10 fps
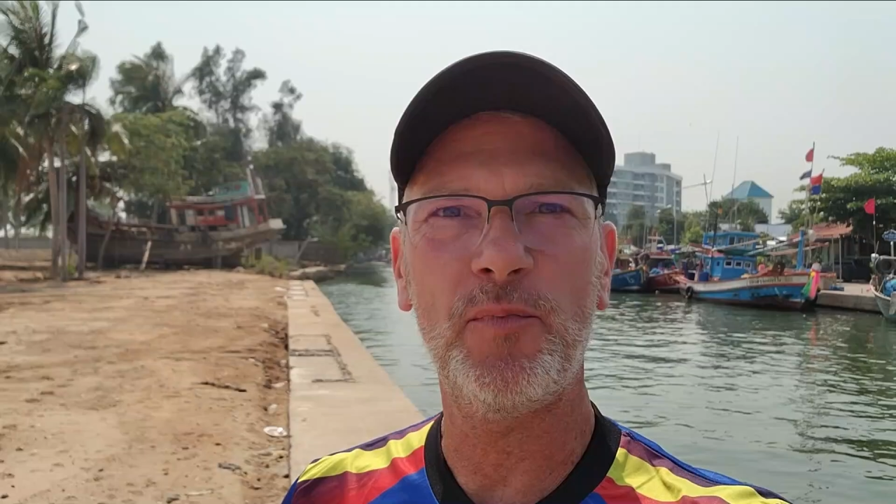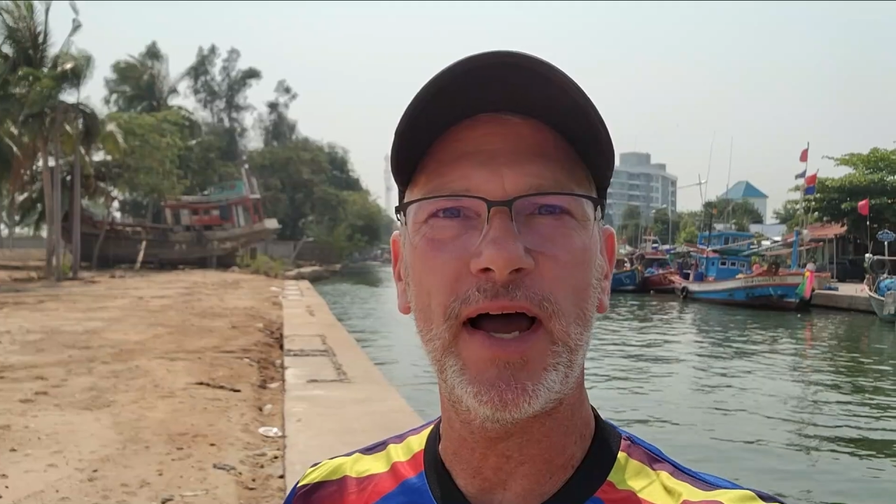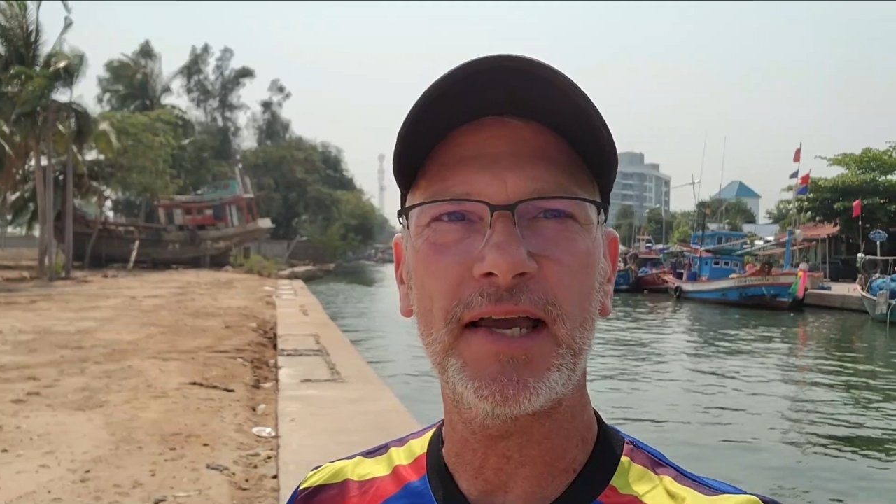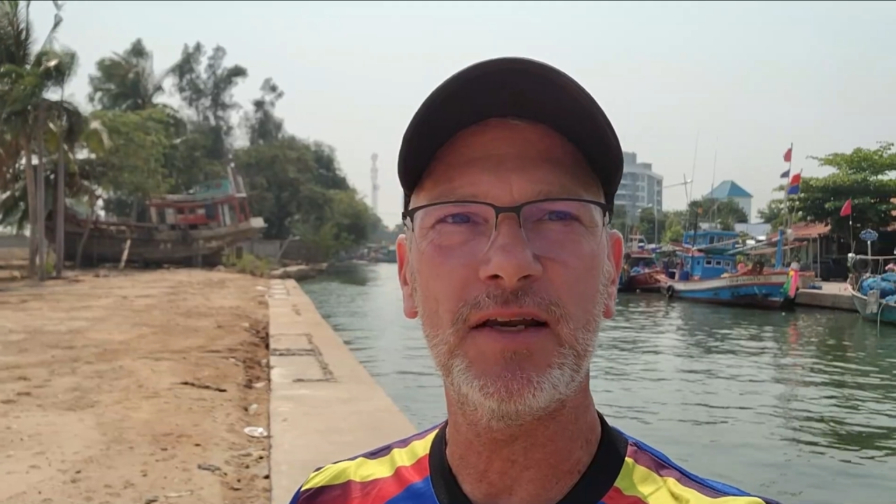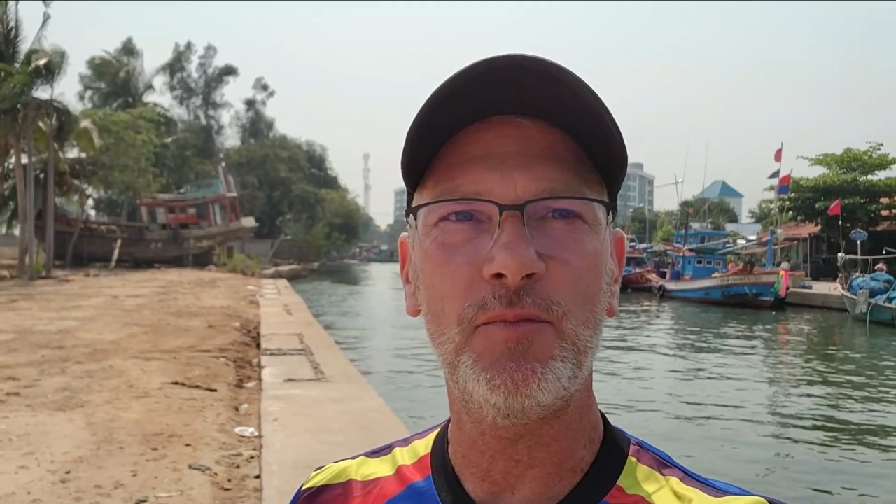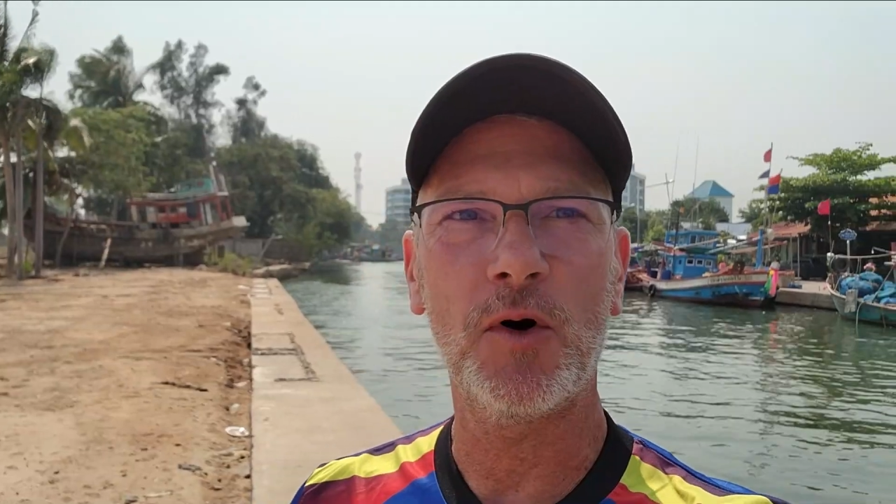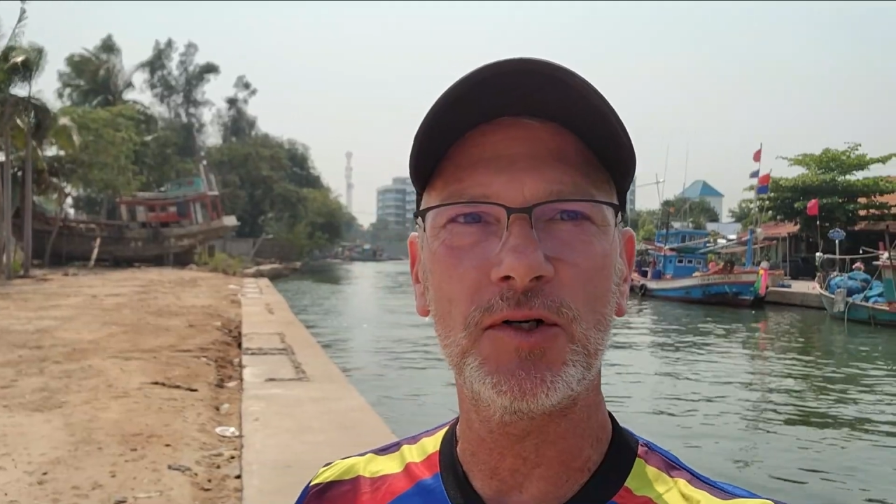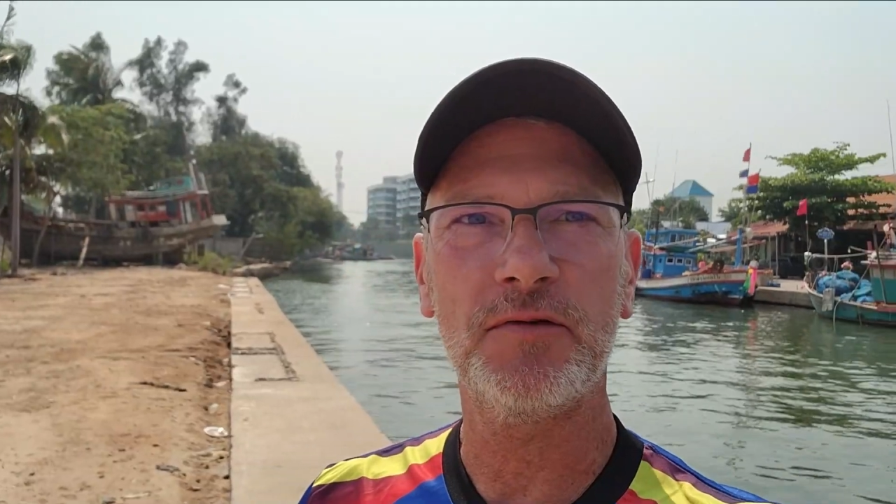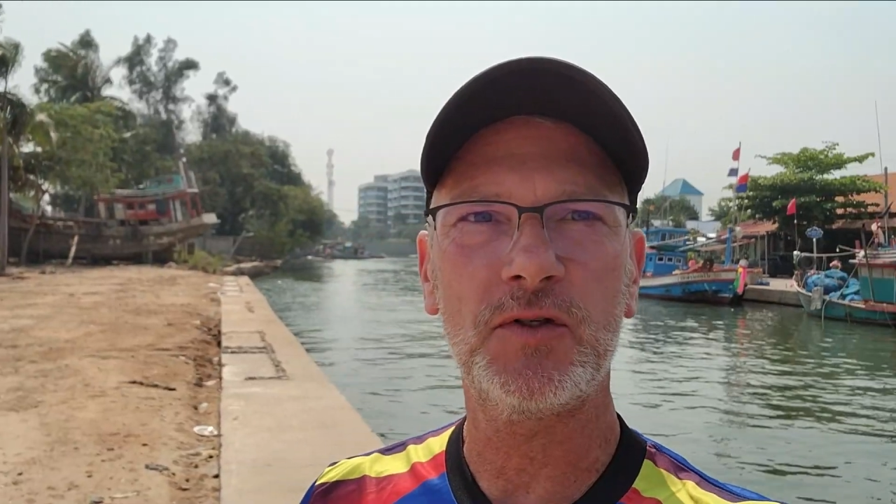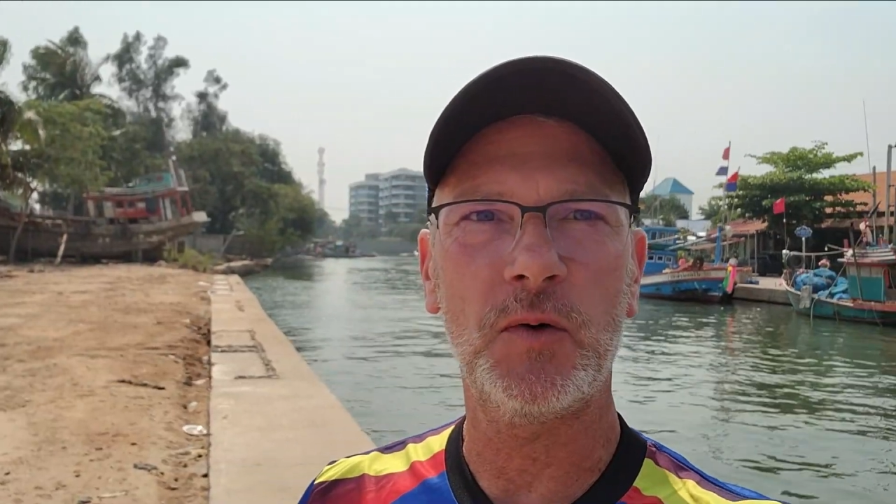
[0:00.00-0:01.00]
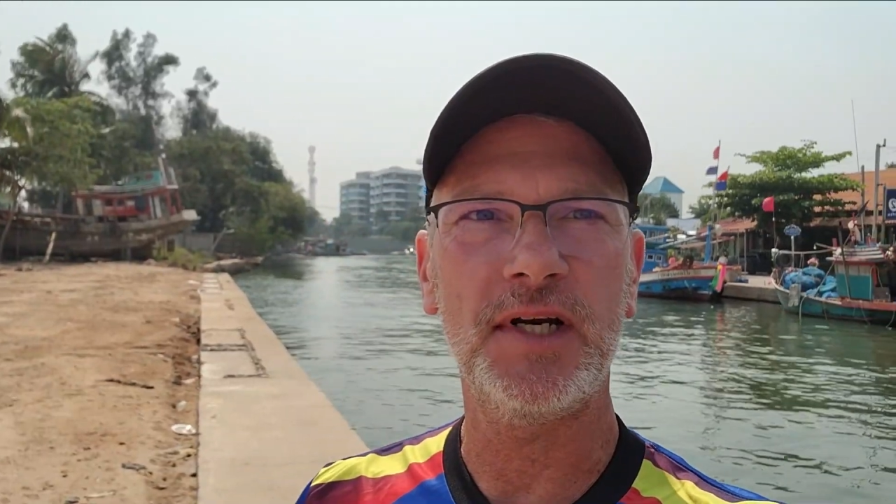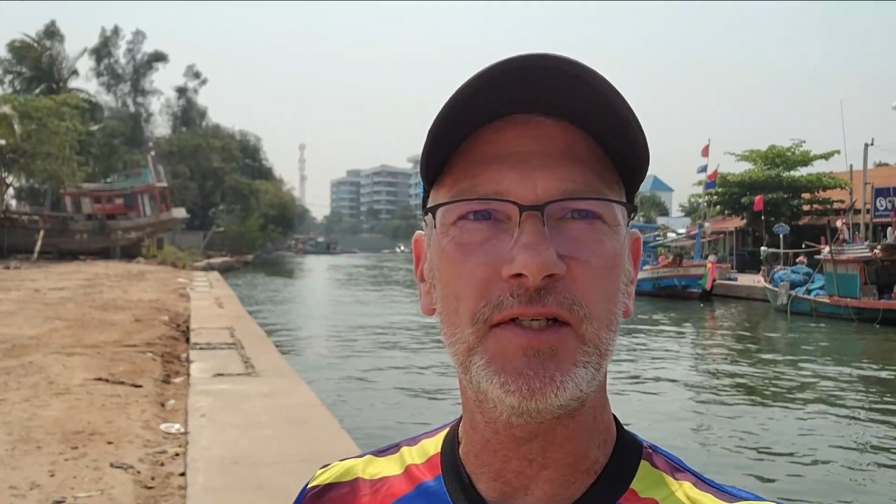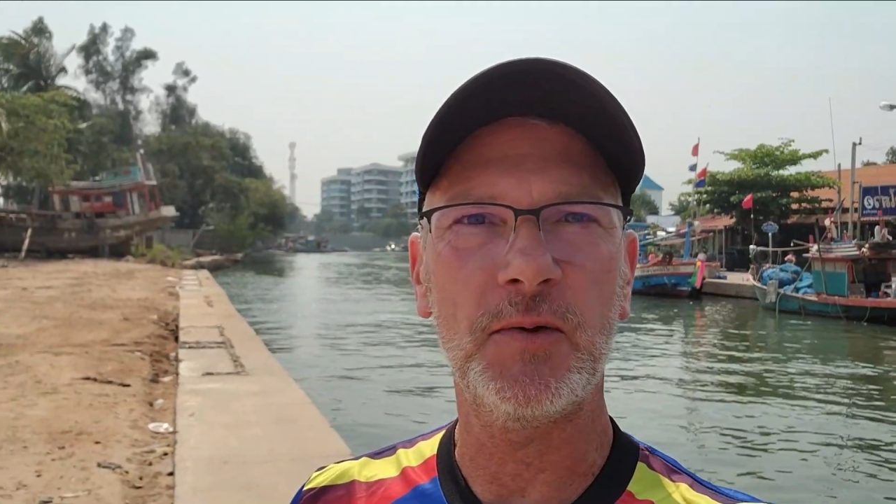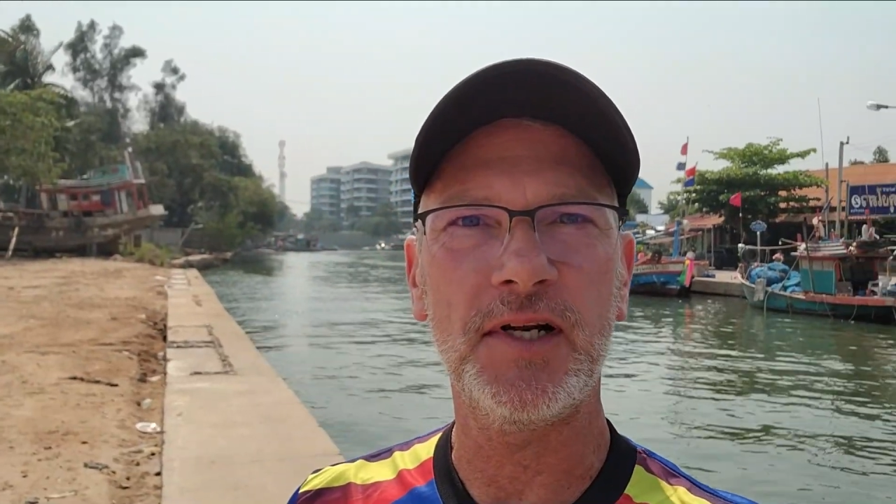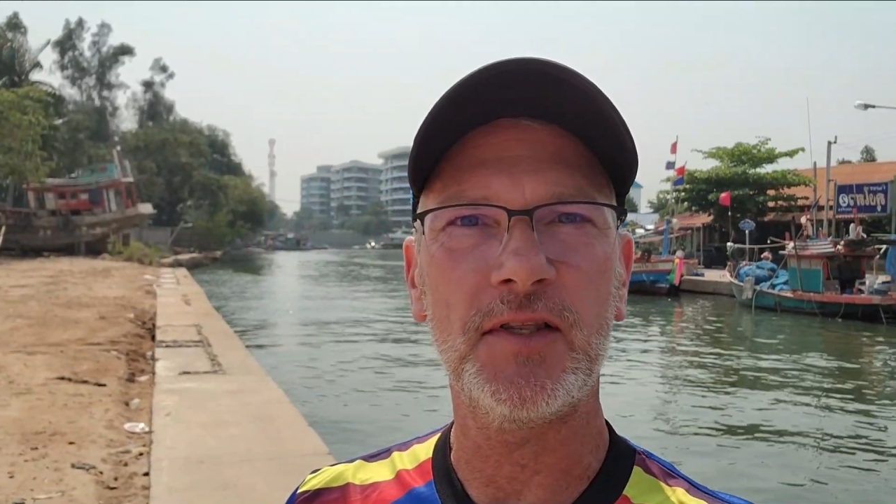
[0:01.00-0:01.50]
back in March of
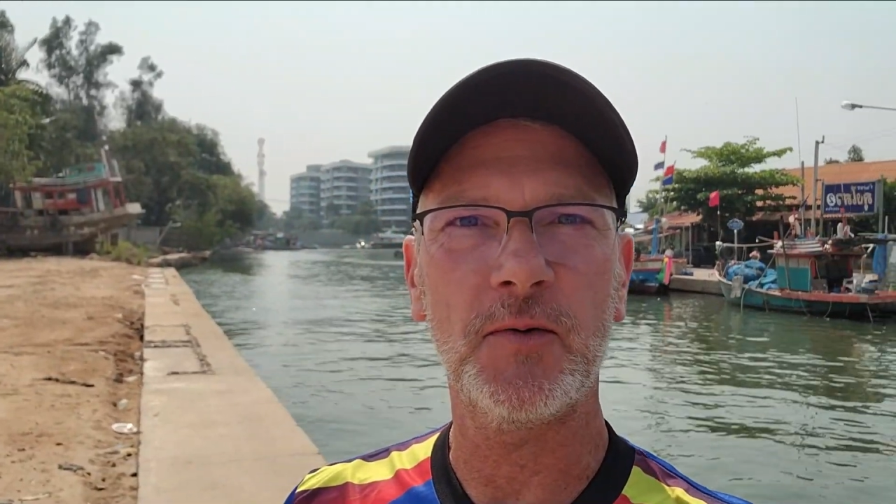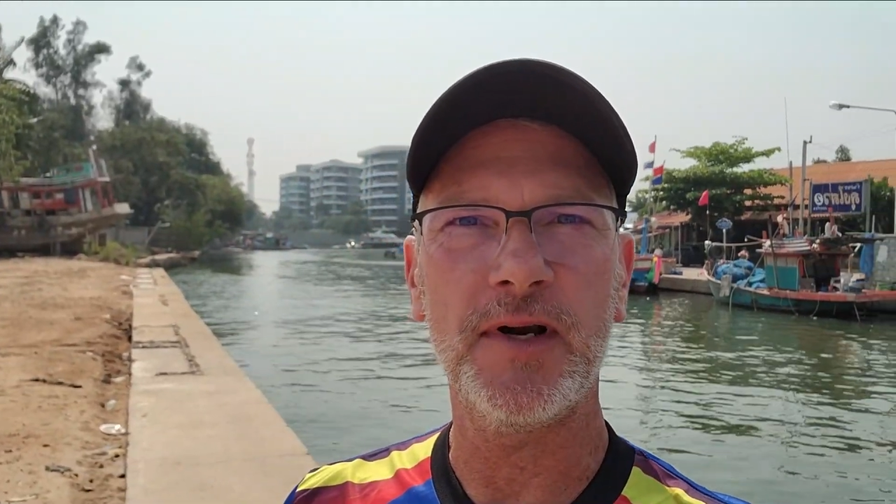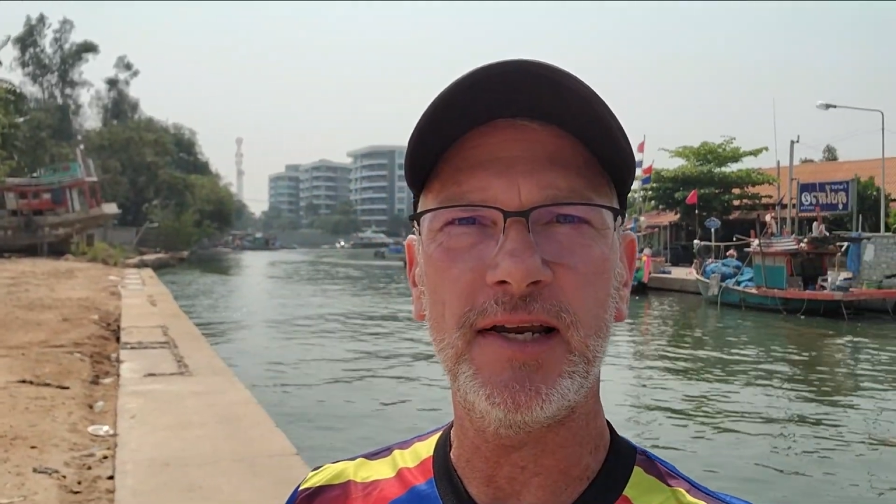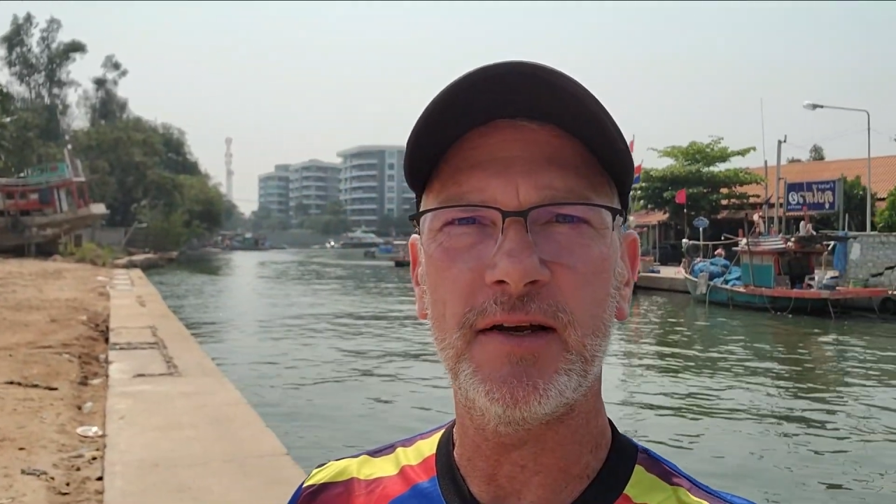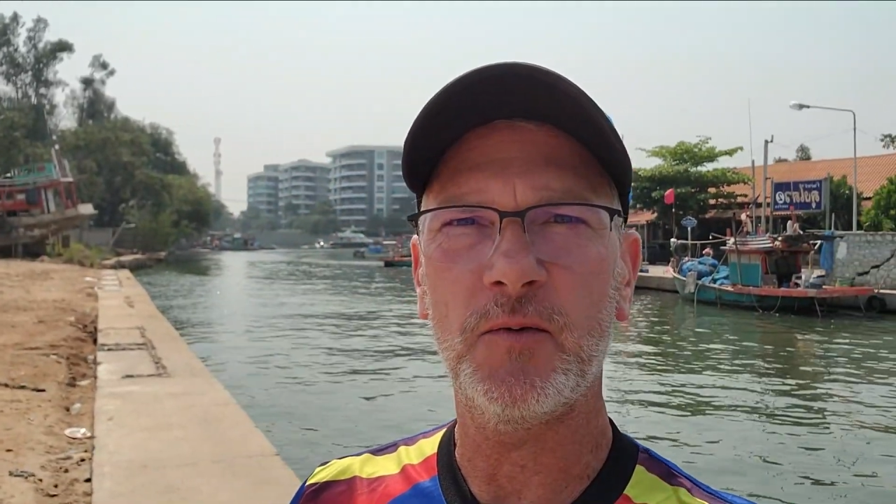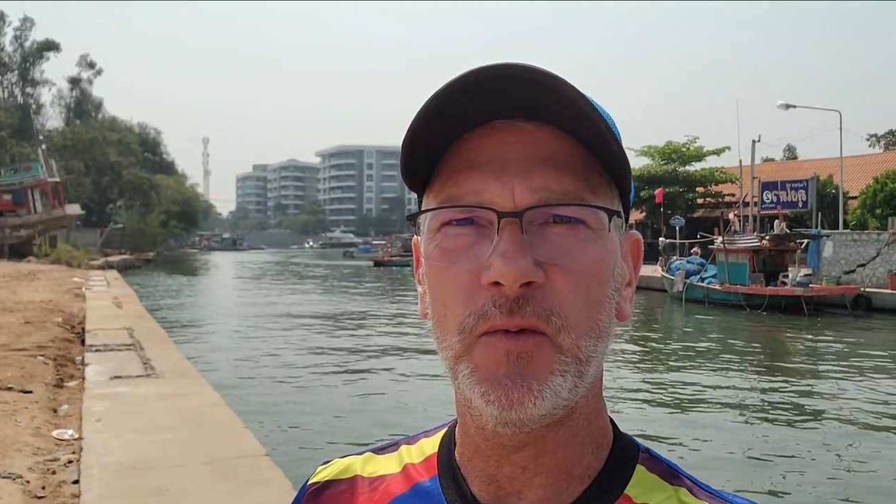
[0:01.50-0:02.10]
2023